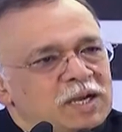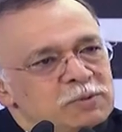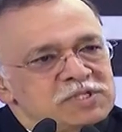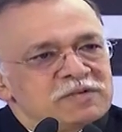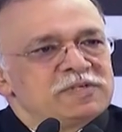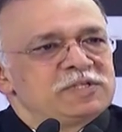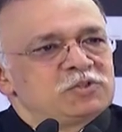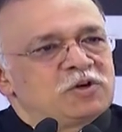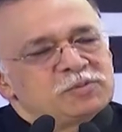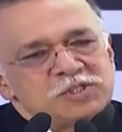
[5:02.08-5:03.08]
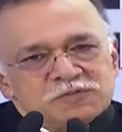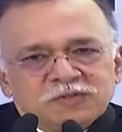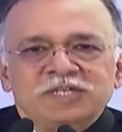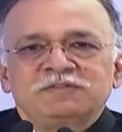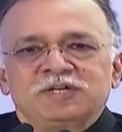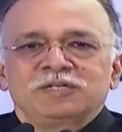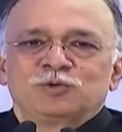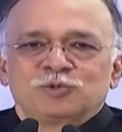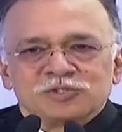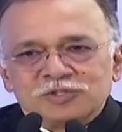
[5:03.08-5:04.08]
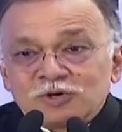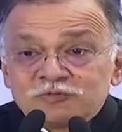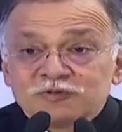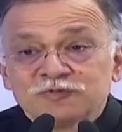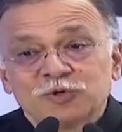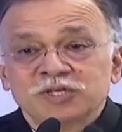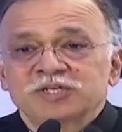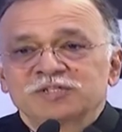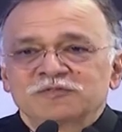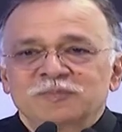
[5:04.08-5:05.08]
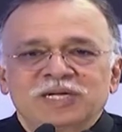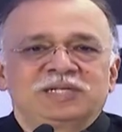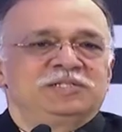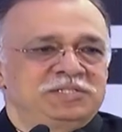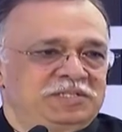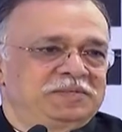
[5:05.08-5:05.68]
was given a job just for that one course, not for 4 years of metallurgy.